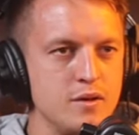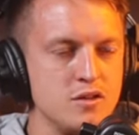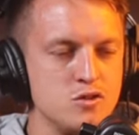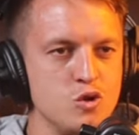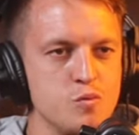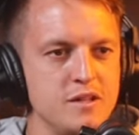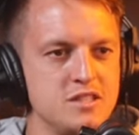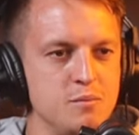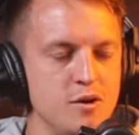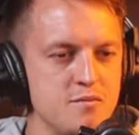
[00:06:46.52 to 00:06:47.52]
we can talk
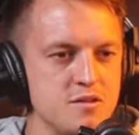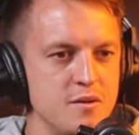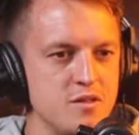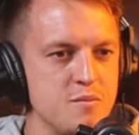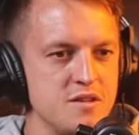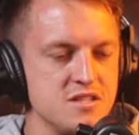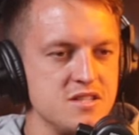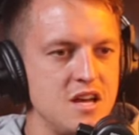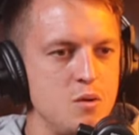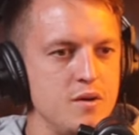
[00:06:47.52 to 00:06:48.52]
bits and bobs about the
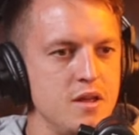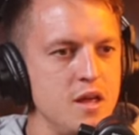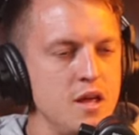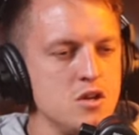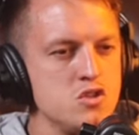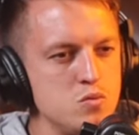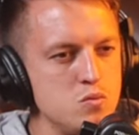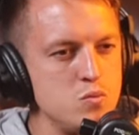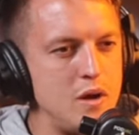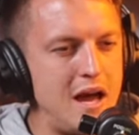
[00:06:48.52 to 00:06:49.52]
business now, but so
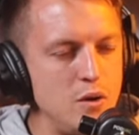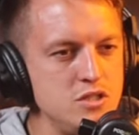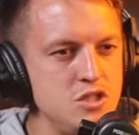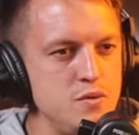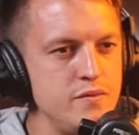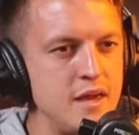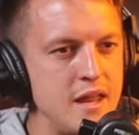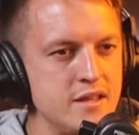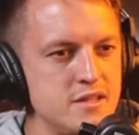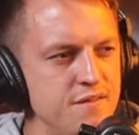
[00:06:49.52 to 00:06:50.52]
how did you even
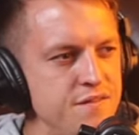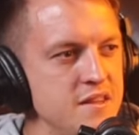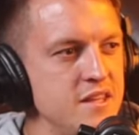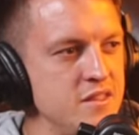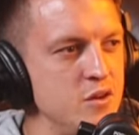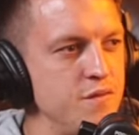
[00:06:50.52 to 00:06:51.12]
get into fitting though?